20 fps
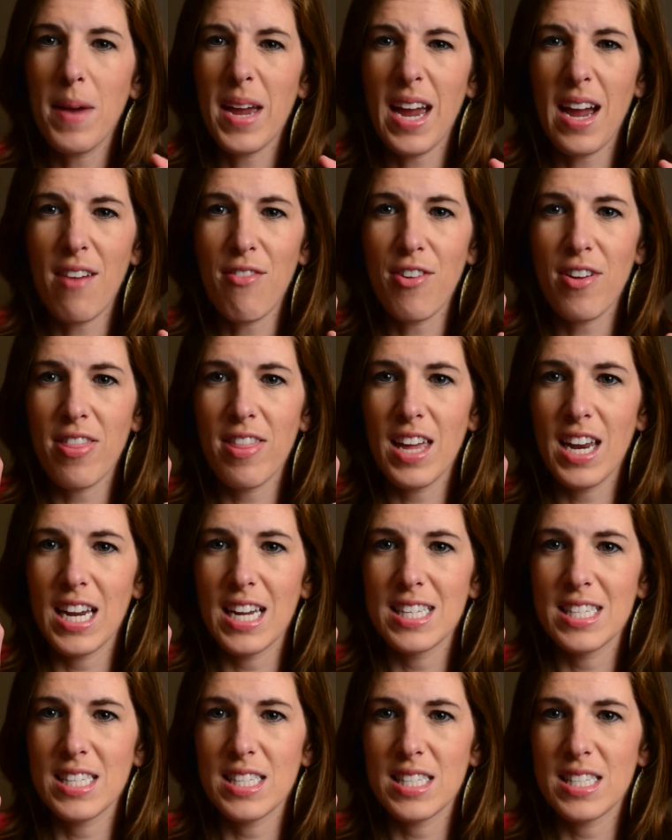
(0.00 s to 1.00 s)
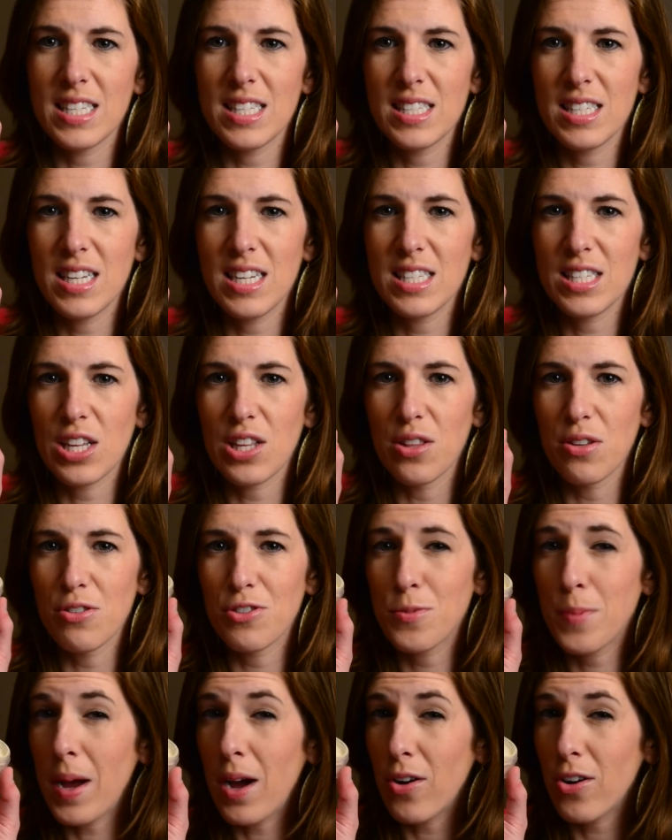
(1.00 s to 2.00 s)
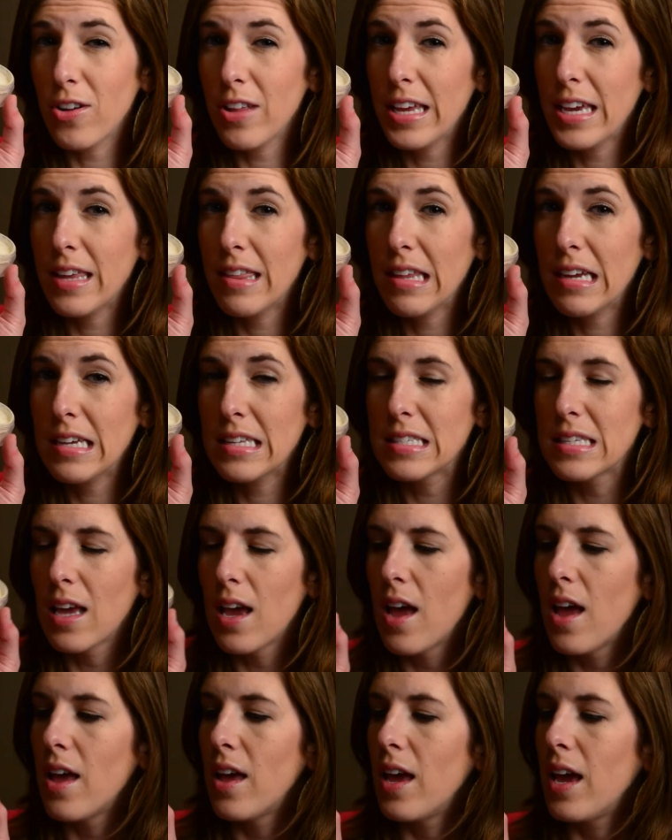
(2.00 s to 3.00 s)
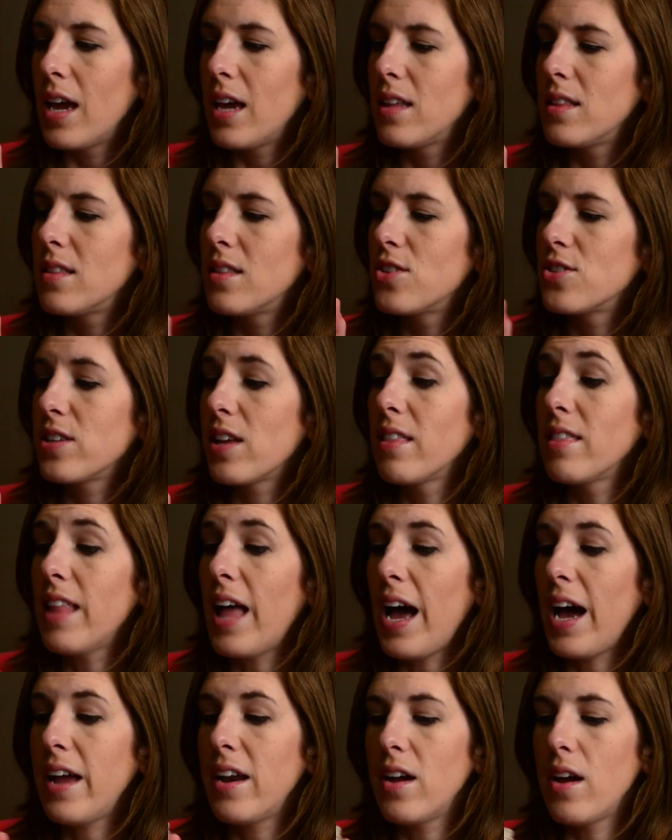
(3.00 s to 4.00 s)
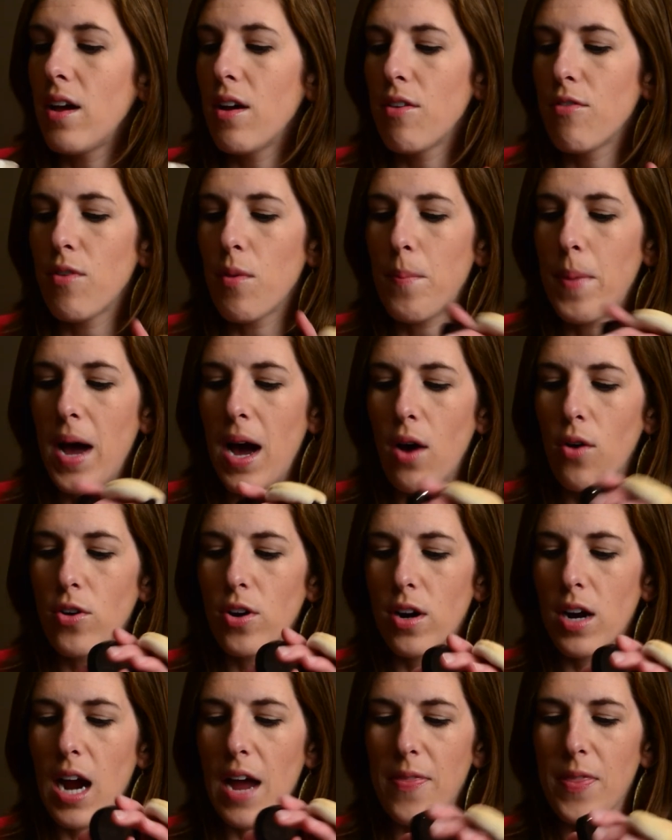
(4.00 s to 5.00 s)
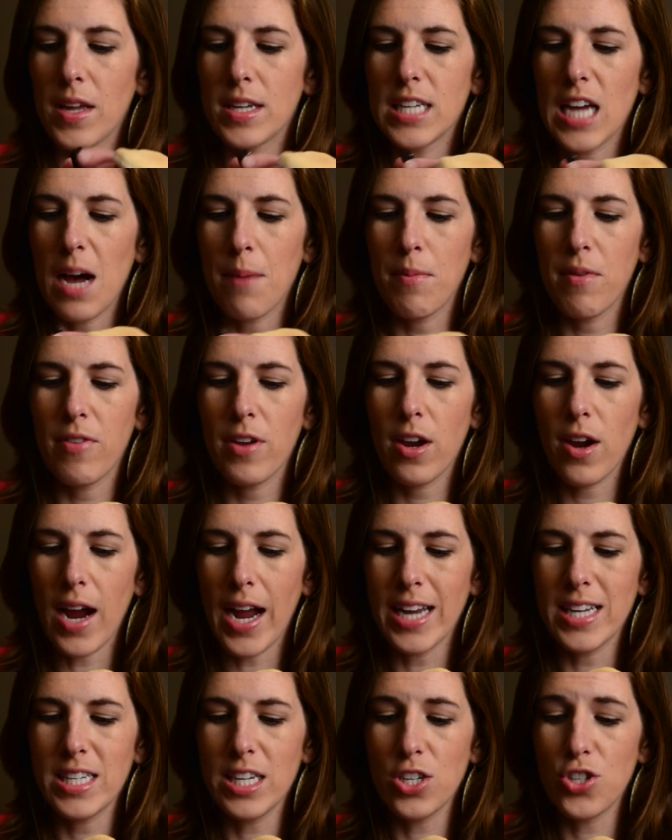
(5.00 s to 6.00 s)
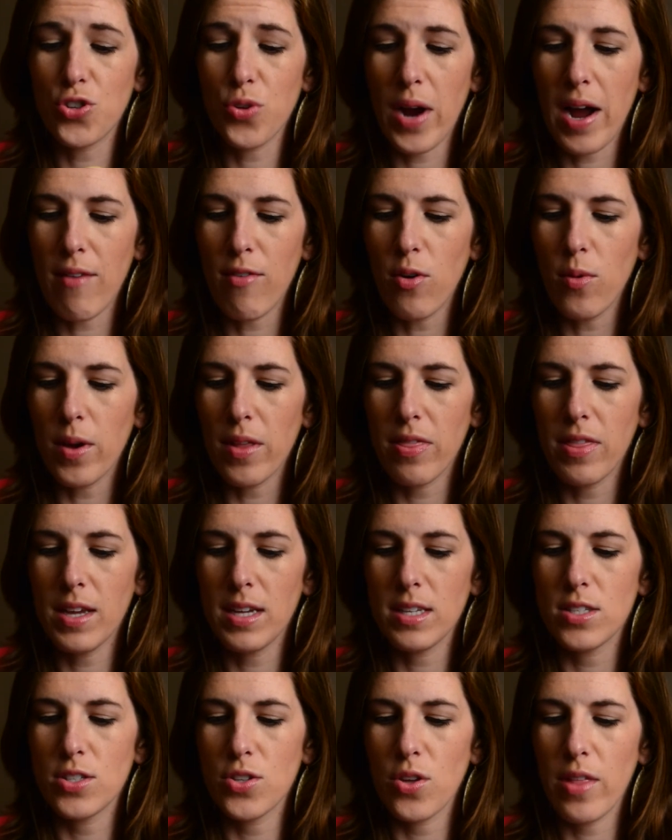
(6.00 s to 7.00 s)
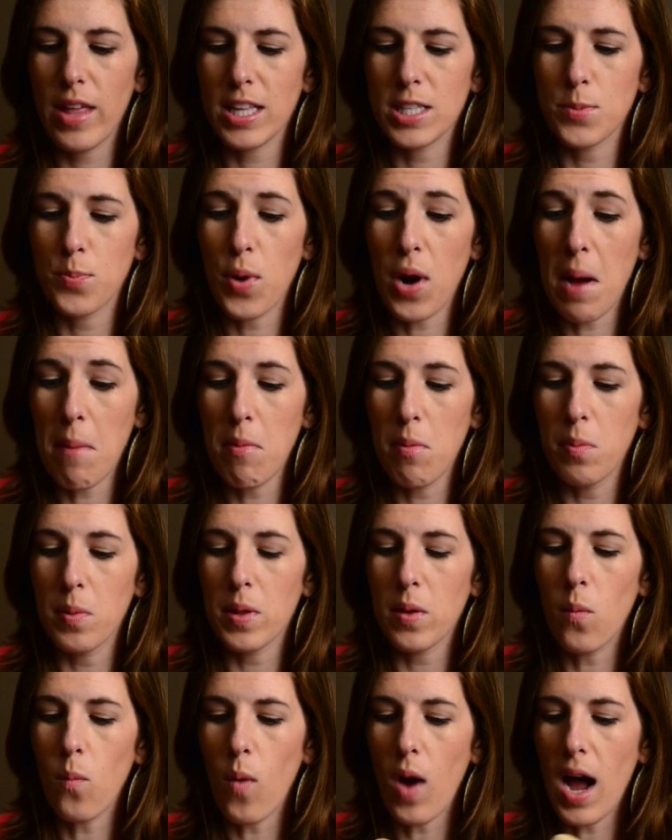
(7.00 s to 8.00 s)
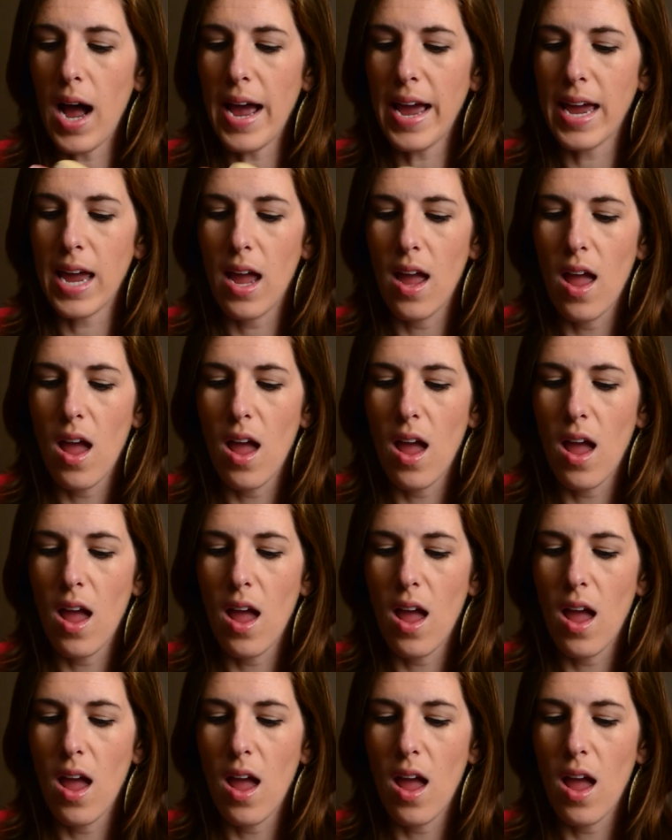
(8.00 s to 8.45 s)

I have with it is since it is a loose powder like this, there's a lot of powder at the top of here. I did travel with this, so that's probably why